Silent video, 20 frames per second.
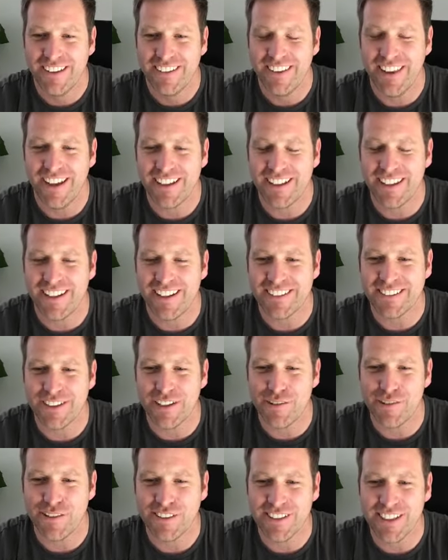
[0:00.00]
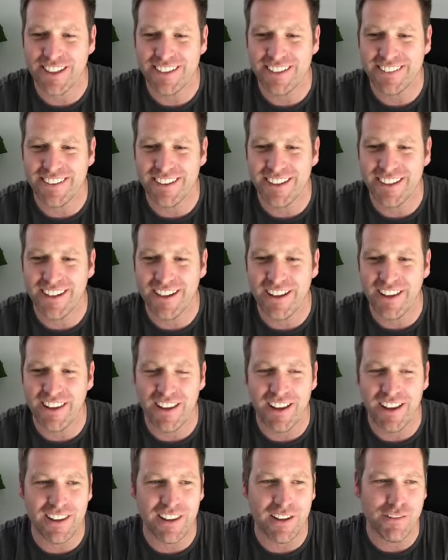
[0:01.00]
that kind of south side area I,
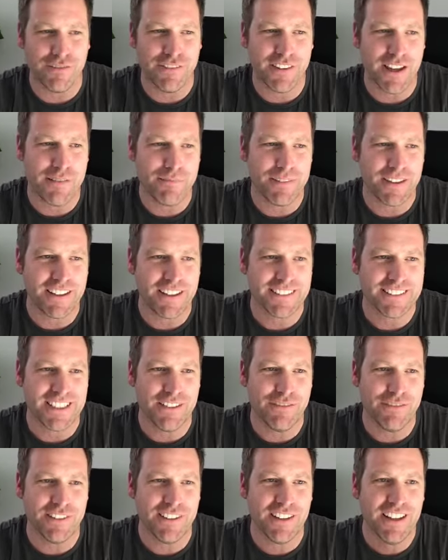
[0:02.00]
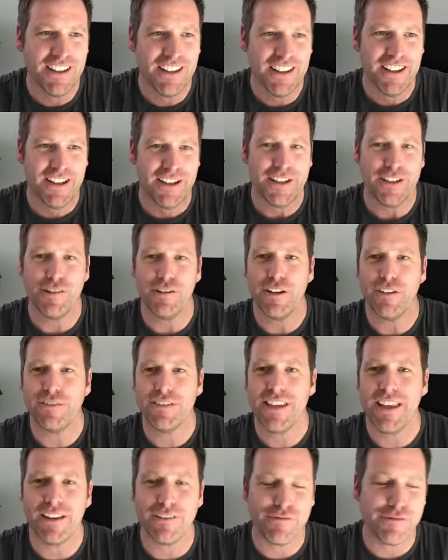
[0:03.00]
I love that because even you know you've
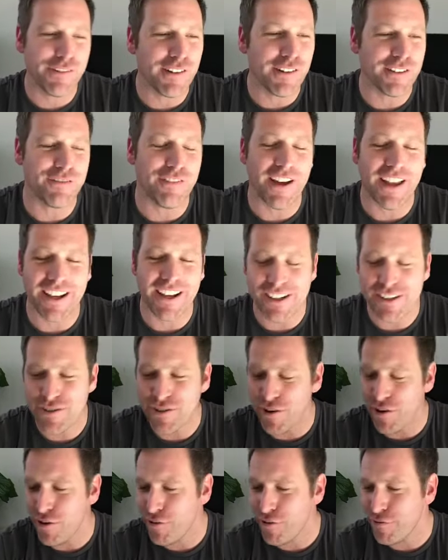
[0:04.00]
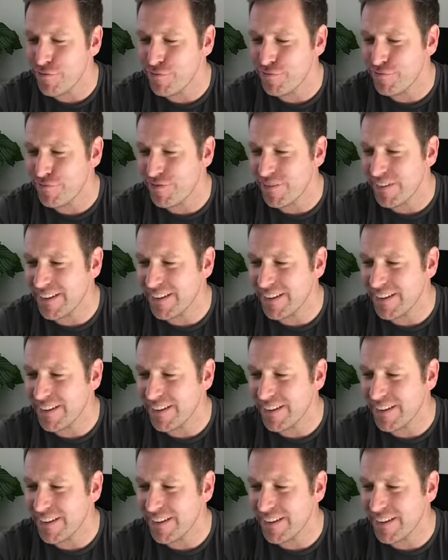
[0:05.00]
taken full advantage of